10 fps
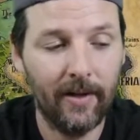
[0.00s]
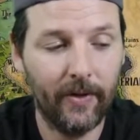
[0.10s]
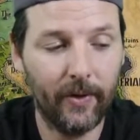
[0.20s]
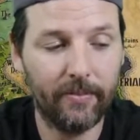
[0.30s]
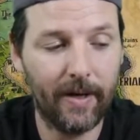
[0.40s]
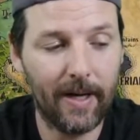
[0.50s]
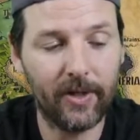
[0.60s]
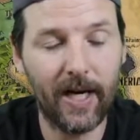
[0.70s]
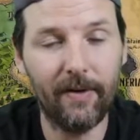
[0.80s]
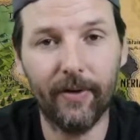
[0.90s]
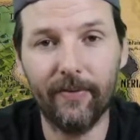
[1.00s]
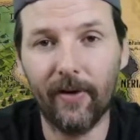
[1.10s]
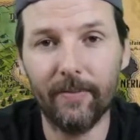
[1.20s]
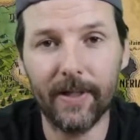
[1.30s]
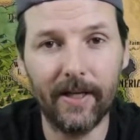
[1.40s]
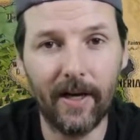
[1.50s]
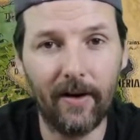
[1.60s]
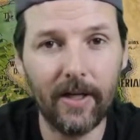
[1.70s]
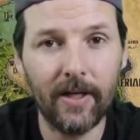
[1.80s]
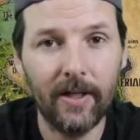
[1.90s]
those mobs are heavily farmed in
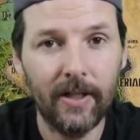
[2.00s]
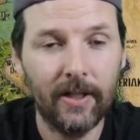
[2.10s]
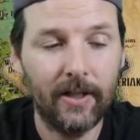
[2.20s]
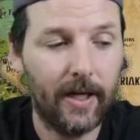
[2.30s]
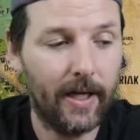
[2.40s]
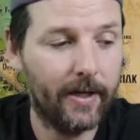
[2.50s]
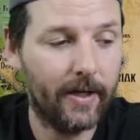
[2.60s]
era. And